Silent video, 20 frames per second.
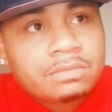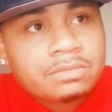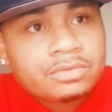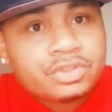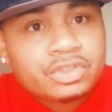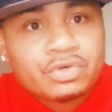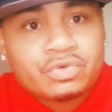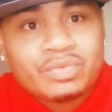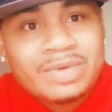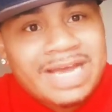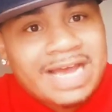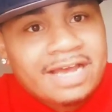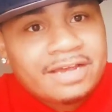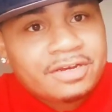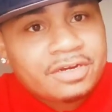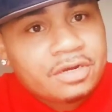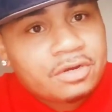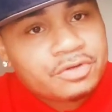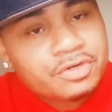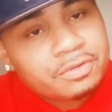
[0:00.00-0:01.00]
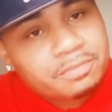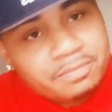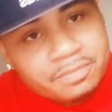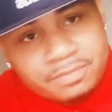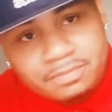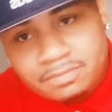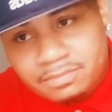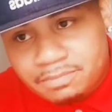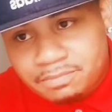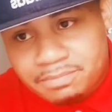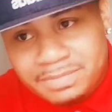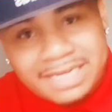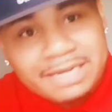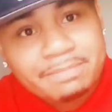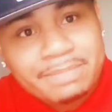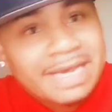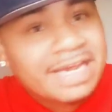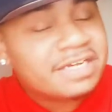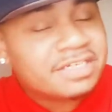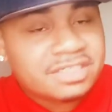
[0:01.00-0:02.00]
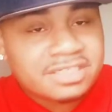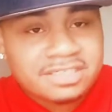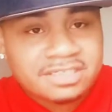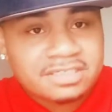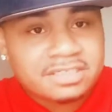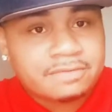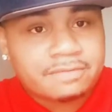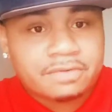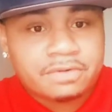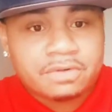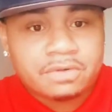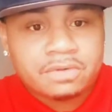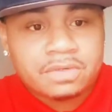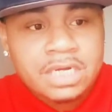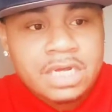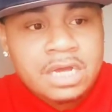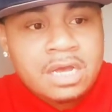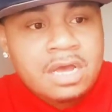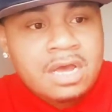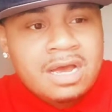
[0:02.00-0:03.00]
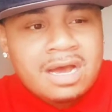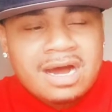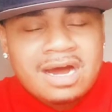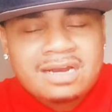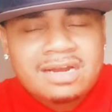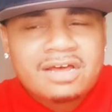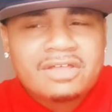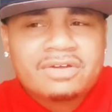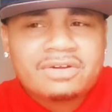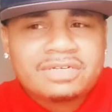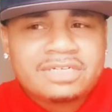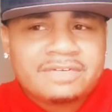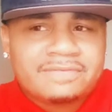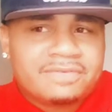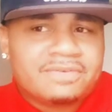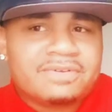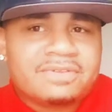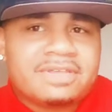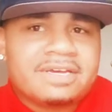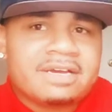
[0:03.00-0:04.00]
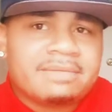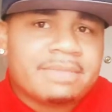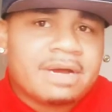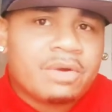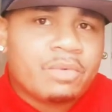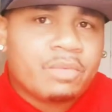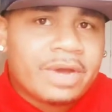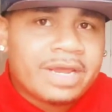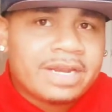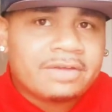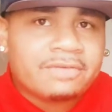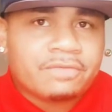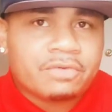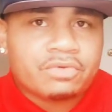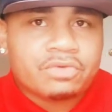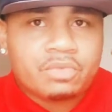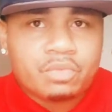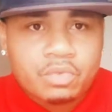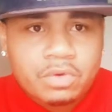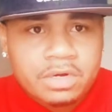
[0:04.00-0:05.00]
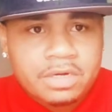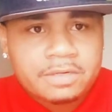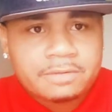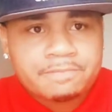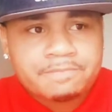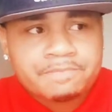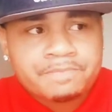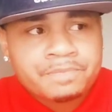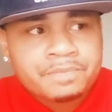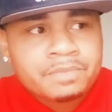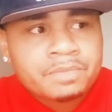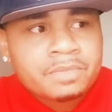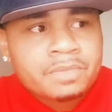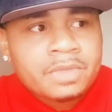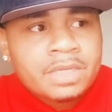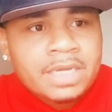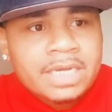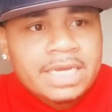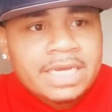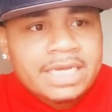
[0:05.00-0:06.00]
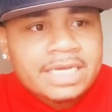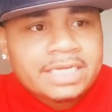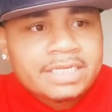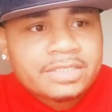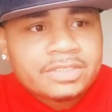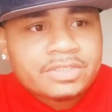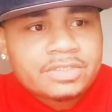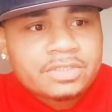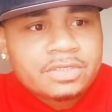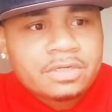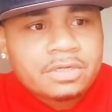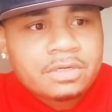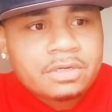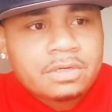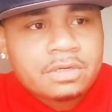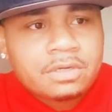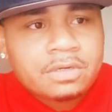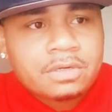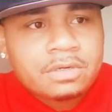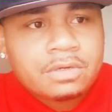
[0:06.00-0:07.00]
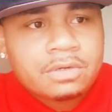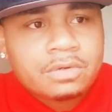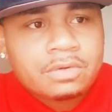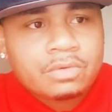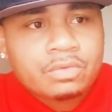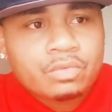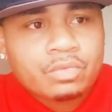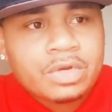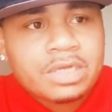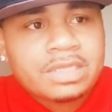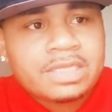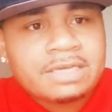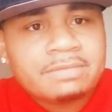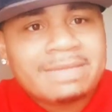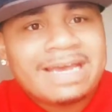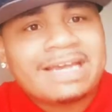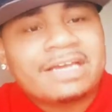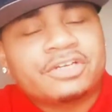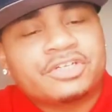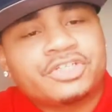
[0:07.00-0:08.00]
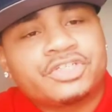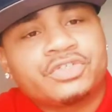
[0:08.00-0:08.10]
so we got, you're being patient is difficult. Another difficult thing about waiting for the one is really making